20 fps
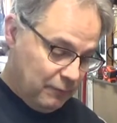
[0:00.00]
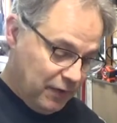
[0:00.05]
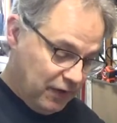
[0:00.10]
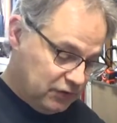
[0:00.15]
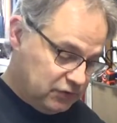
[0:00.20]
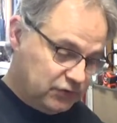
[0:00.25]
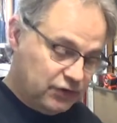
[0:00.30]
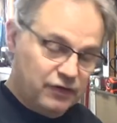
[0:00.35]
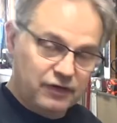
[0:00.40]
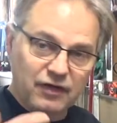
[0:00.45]
Make
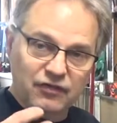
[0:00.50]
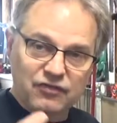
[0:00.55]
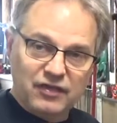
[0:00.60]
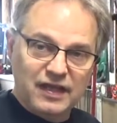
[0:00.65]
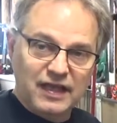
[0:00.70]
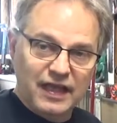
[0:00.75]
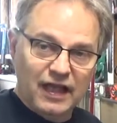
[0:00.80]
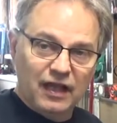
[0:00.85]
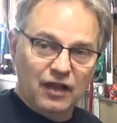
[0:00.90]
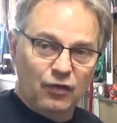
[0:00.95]
sure it
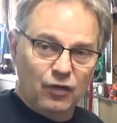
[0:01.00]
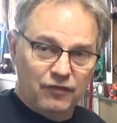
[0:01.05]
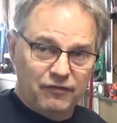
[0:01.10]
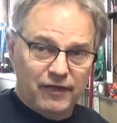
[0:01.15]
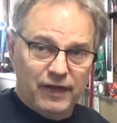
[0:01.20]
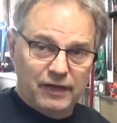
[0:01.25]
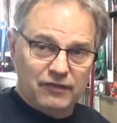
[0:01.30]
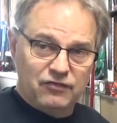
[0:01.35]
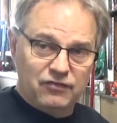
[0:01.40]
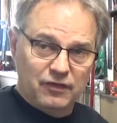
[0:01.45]
doesn't yellow. I've
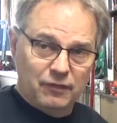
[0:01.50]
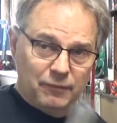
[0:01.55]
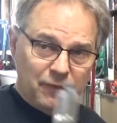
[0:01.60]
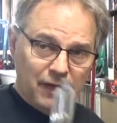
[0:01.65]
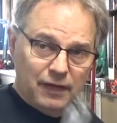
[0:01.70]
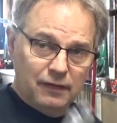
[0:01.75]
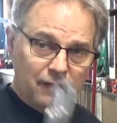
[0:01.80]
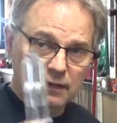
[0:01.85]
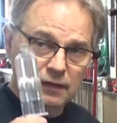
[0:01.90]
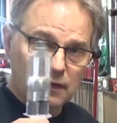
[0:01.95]
had some
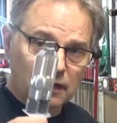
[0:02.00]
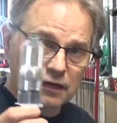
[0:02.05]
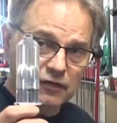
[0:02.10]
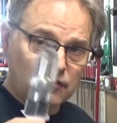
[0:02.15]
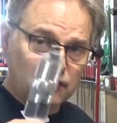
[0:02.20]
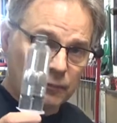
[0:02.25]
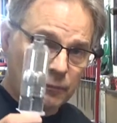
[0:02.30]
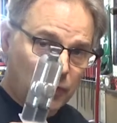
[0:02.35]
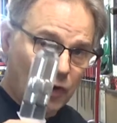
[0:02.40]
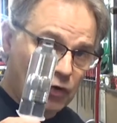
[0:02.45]
that
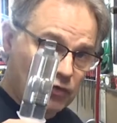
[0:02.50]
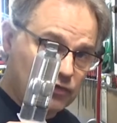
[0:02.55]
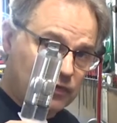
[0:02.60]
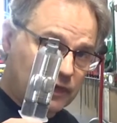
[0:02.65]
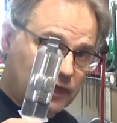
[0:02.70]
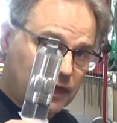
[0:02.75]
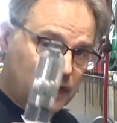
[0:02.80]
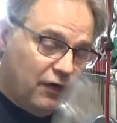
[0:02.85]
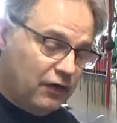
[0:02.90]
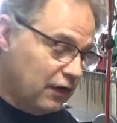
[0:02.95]

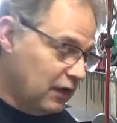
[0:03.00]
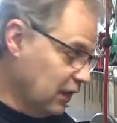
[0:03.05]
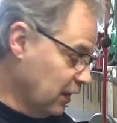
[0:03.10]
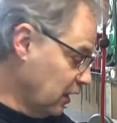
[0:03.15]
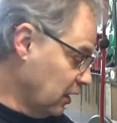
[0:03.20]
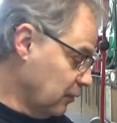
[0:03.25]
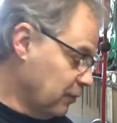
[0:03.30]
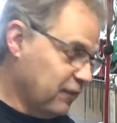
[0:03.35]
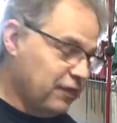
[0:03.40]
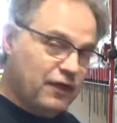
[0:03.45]
supposedly are
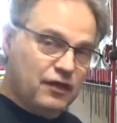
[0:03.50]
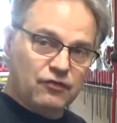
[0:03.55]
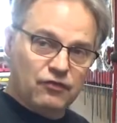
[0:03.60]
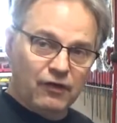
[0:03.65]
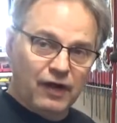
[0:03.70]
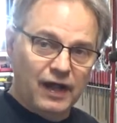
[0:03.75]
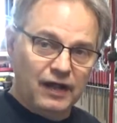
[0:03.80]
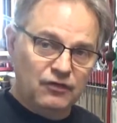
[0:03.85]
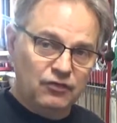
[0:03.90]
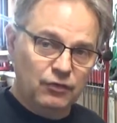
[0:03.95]
clear, but they
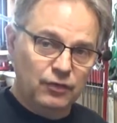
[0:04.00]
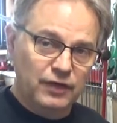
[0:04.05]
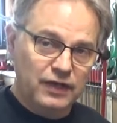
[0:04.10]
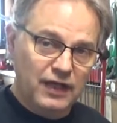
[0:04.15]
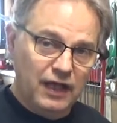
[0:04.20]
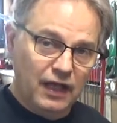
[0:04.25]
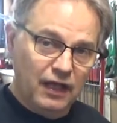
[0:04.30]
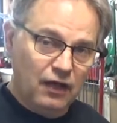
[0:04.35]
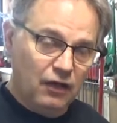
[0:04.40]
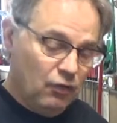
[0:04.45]
dry to a
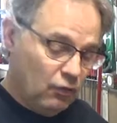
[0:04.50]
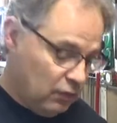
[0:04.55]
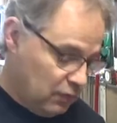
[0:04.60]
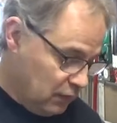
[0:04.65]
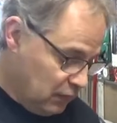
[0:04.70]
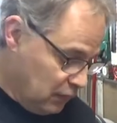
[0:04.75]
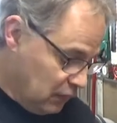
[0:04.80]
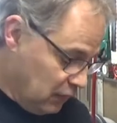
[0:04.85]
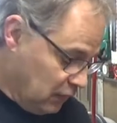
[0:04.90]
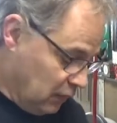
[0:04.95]
yellow.
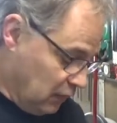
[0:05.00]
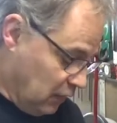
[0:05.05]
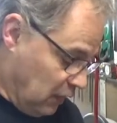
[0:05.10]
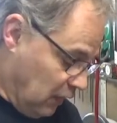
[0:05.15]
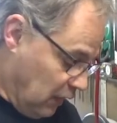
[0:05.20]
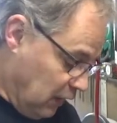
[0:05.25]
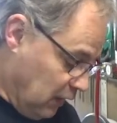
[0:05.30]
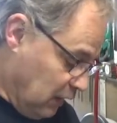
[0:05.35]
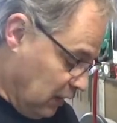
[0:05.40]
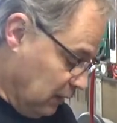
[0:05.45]

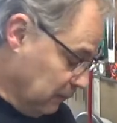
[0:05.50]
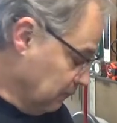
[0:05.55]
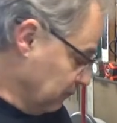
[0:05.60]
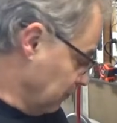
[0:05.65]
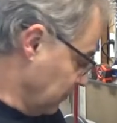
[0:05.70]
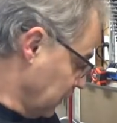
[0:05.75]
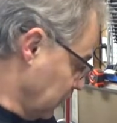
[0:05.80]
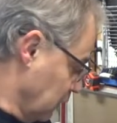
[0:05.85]
Um,